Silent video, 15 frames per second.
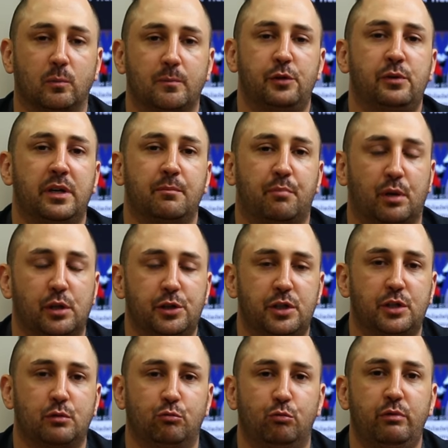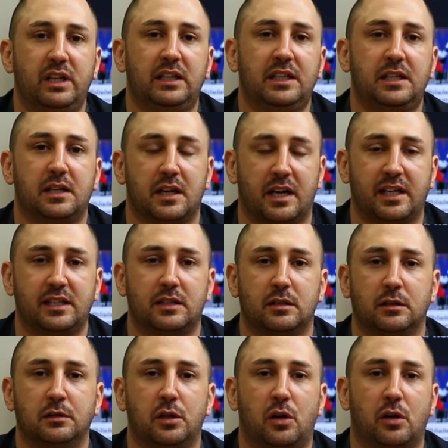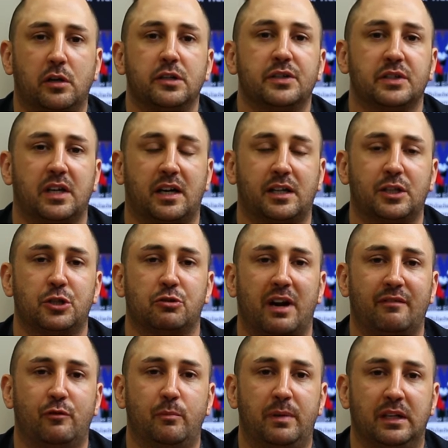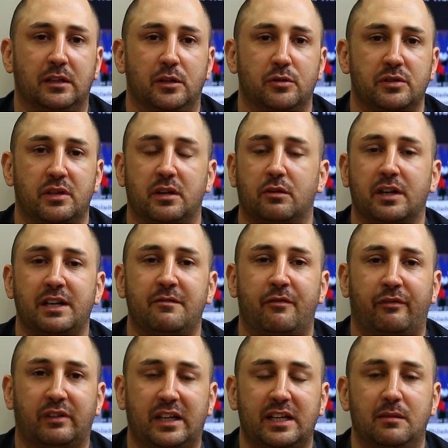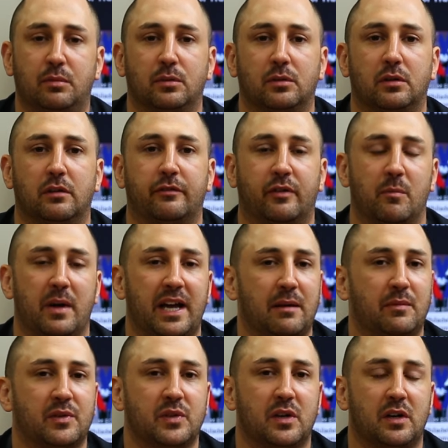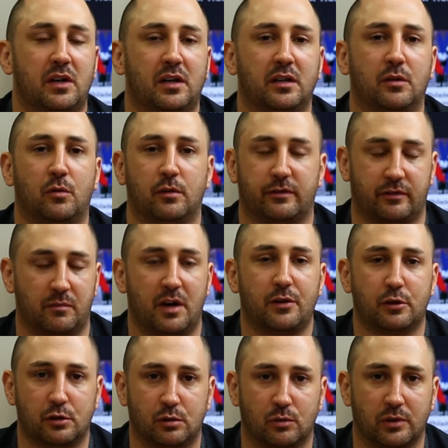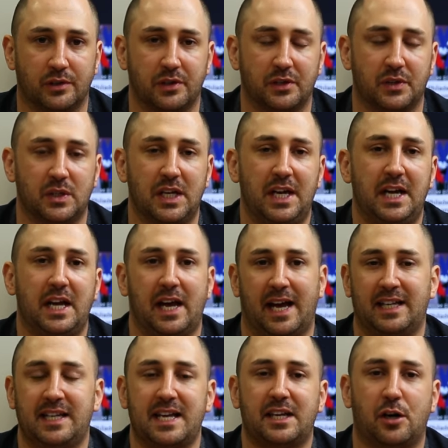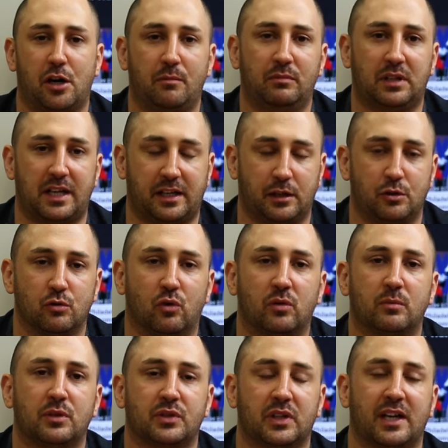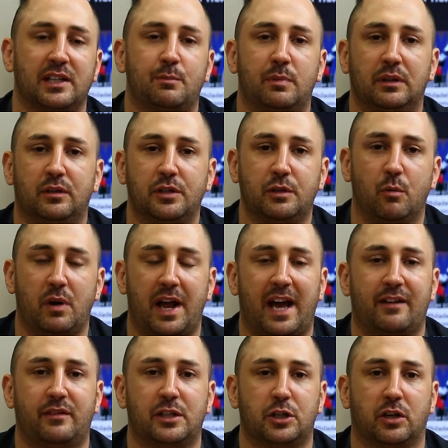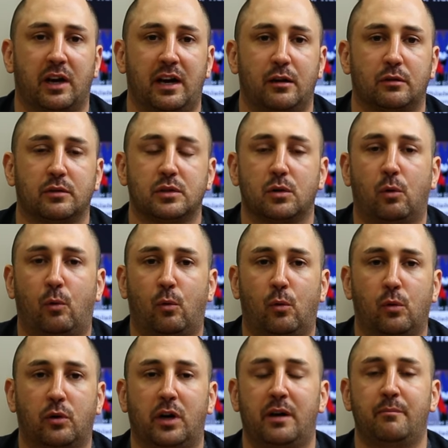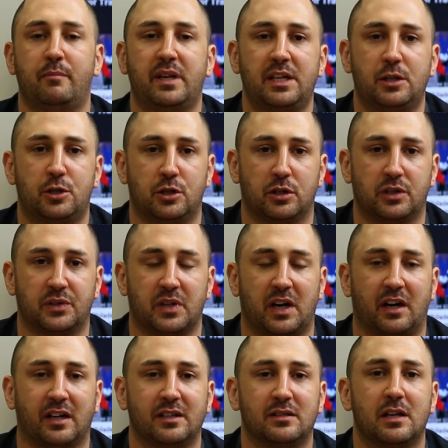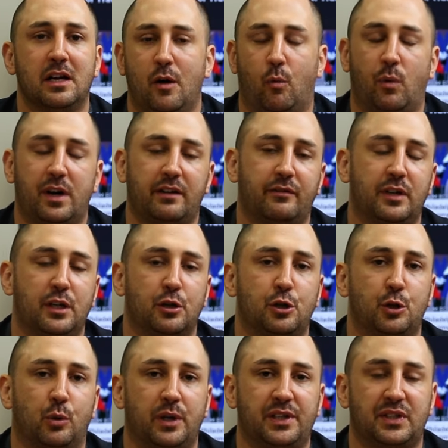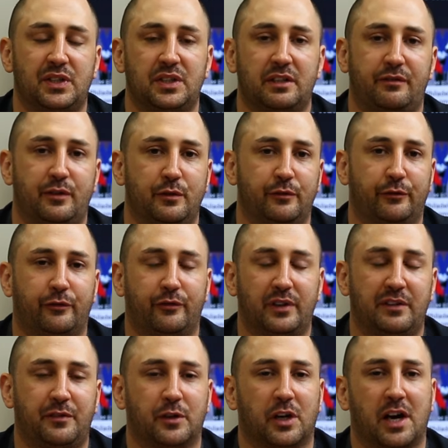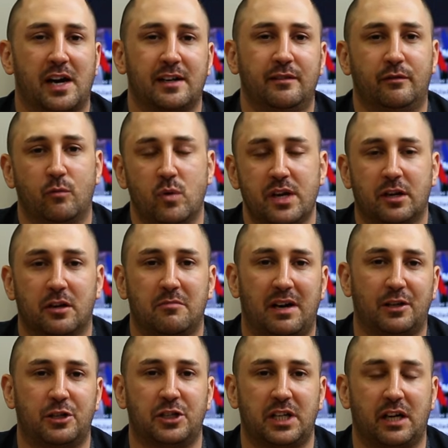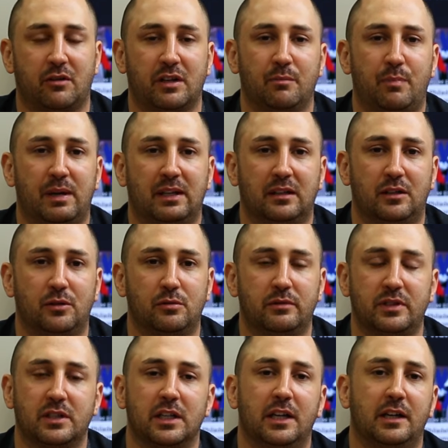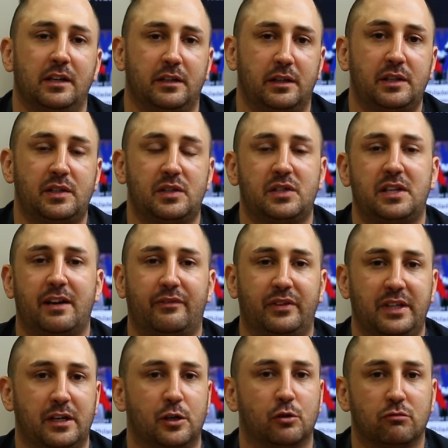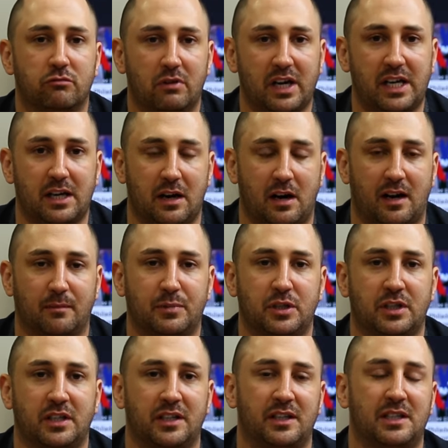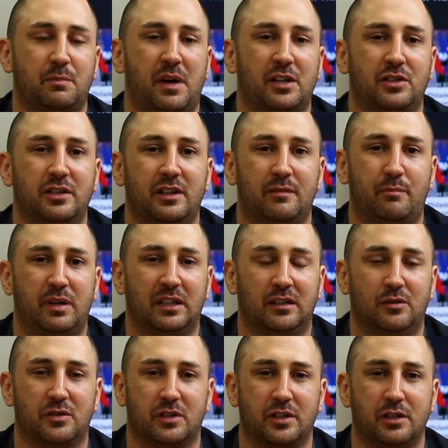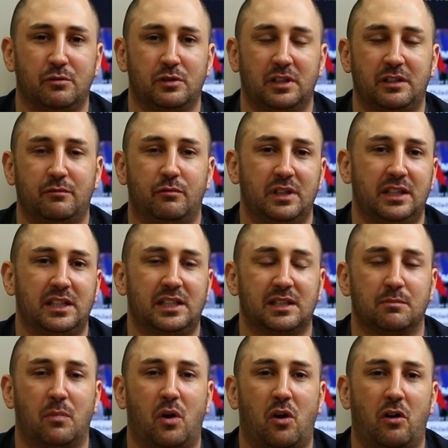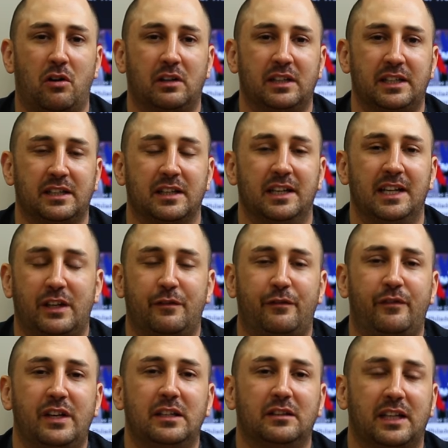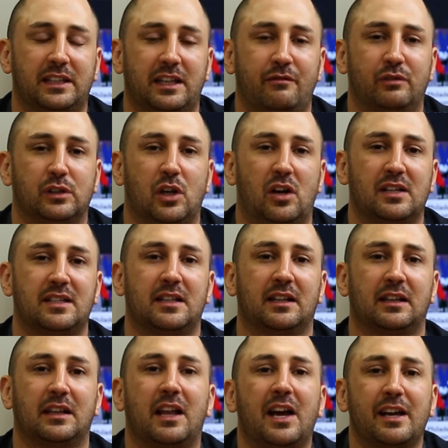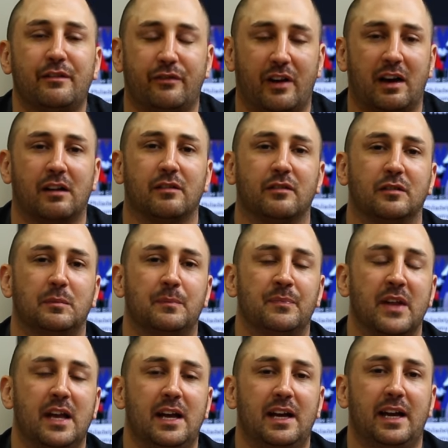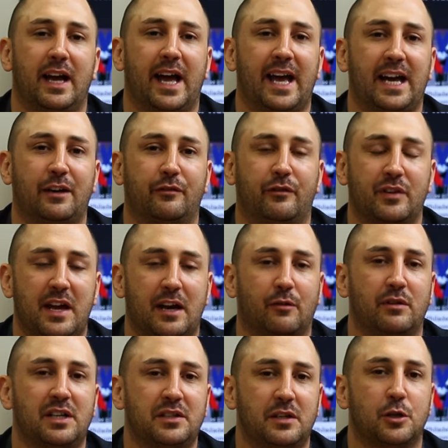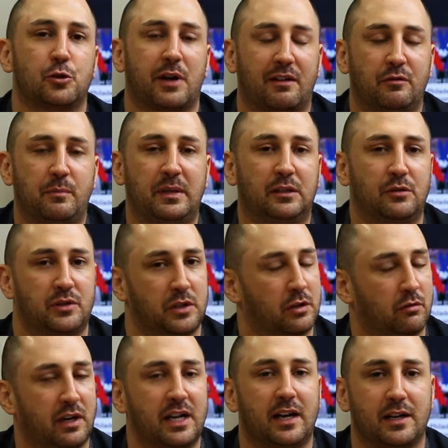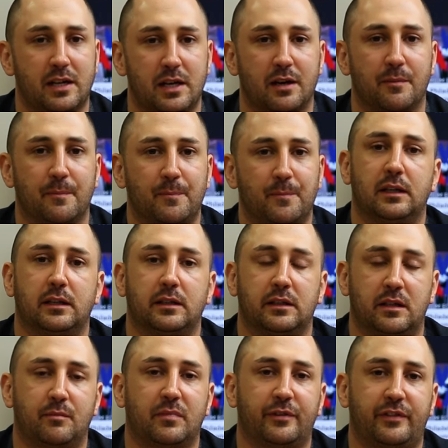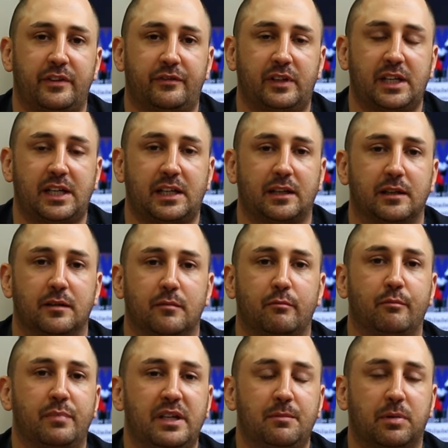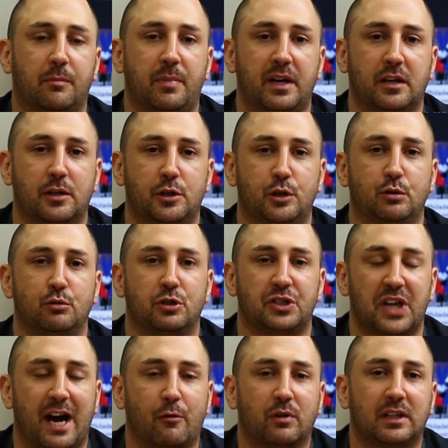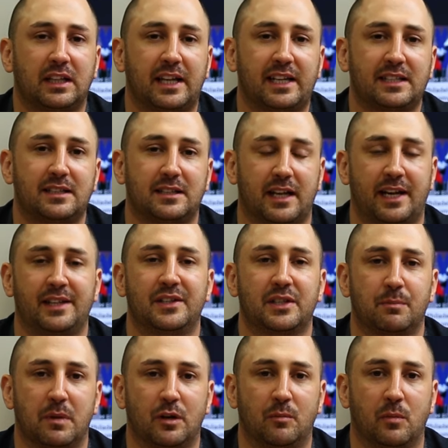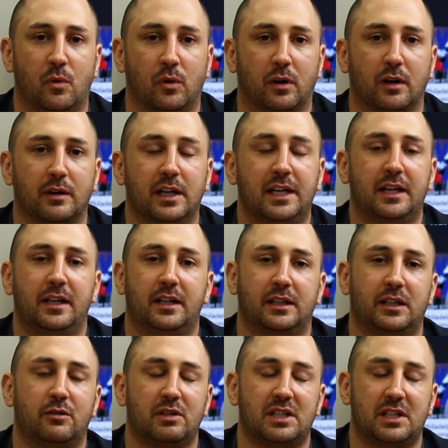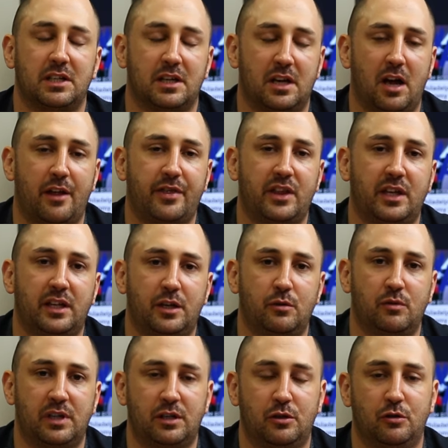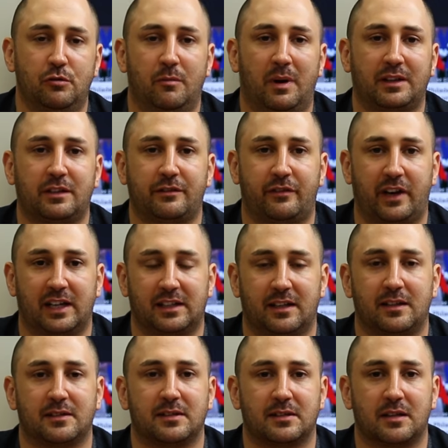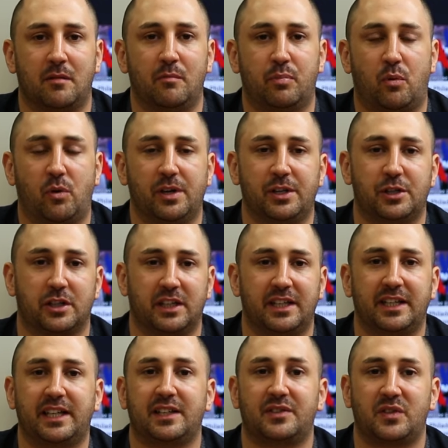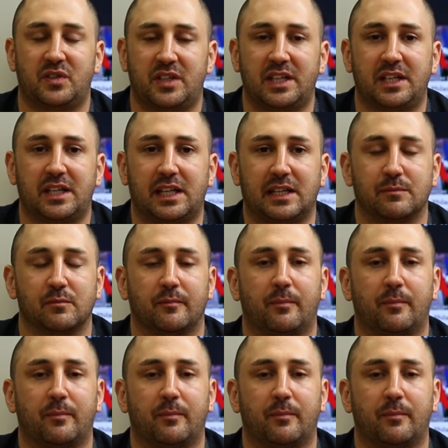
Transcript: You can purchase really nice large size travel pillows that are inflatable from Amazon or from other sources and they come like a normal size pillow you would have at your house or a miniature size whatever your choice is if you if you're kind of weird about sharing pillows this is definitely a great option and especially the pillows are usually really small and they feel like they've lost life out of them and that reason a travel pillow is a great idea number 15 be prepared to shower less and smell more there is nothing you can do about the fact that at some point you're going to get stinky